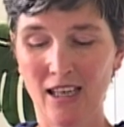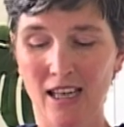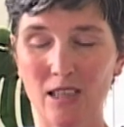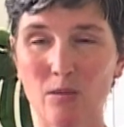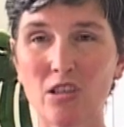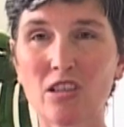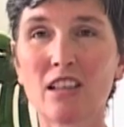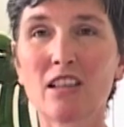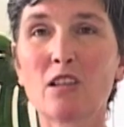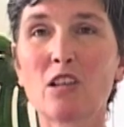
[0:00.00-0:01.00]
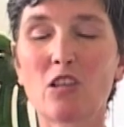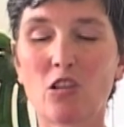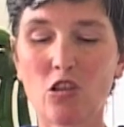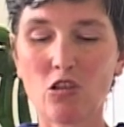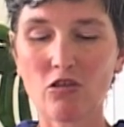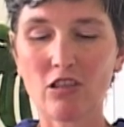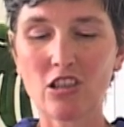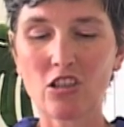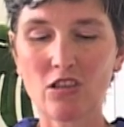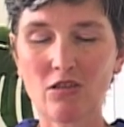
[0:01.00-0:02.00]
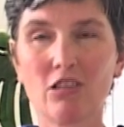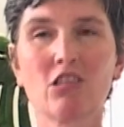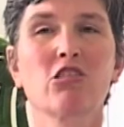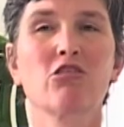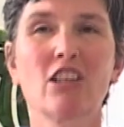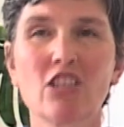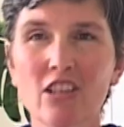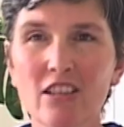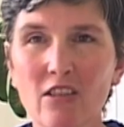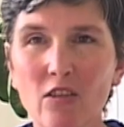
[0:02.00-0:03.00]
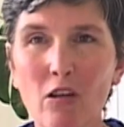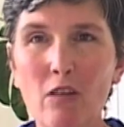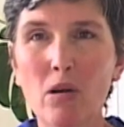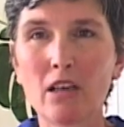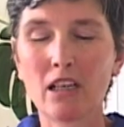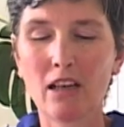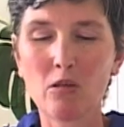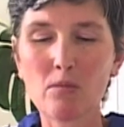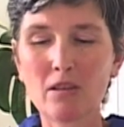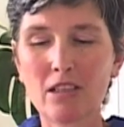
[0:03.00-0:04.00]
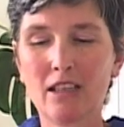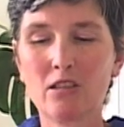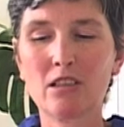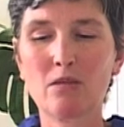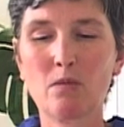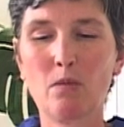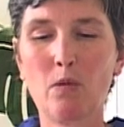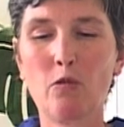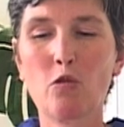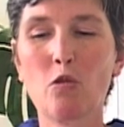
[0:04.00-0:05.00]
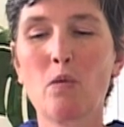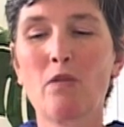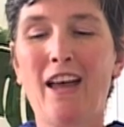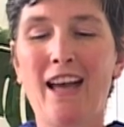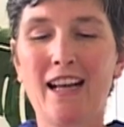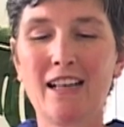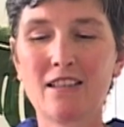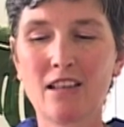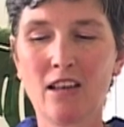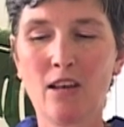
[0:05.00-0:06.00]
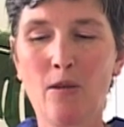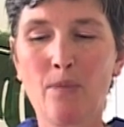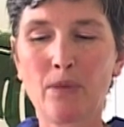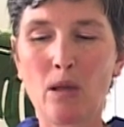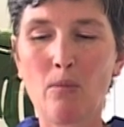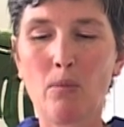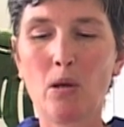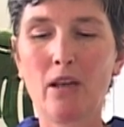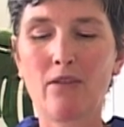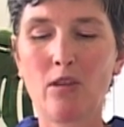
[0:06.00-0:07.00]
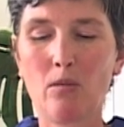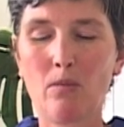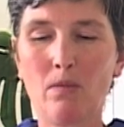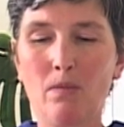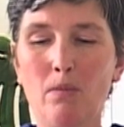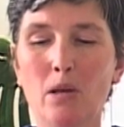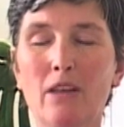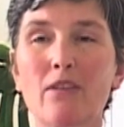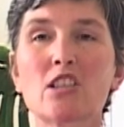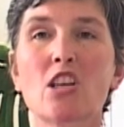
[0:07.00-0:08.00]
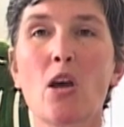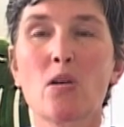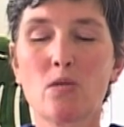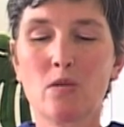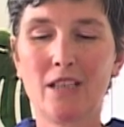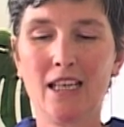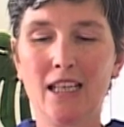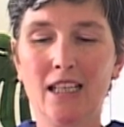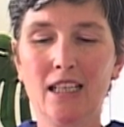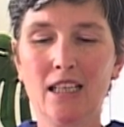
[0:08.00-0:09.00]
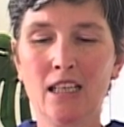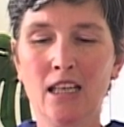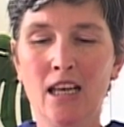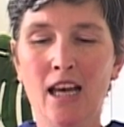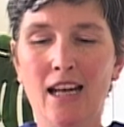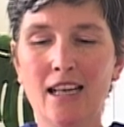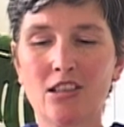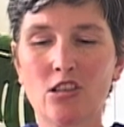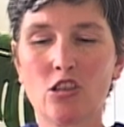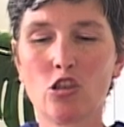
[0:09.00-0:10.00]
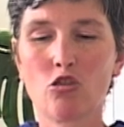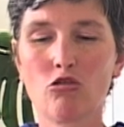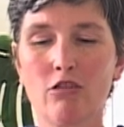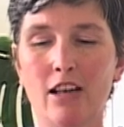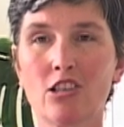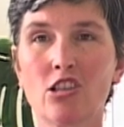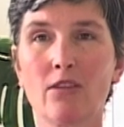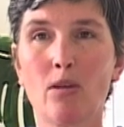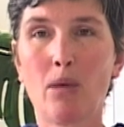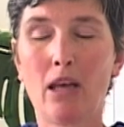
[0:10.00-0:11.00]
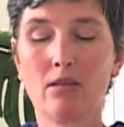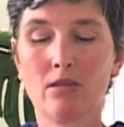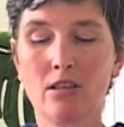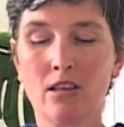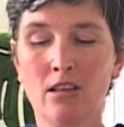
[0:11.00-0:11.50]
is we're just going to crunch, that's not the right word, like almost like you did before with the hands, pulling the toes in and then just stretching them out.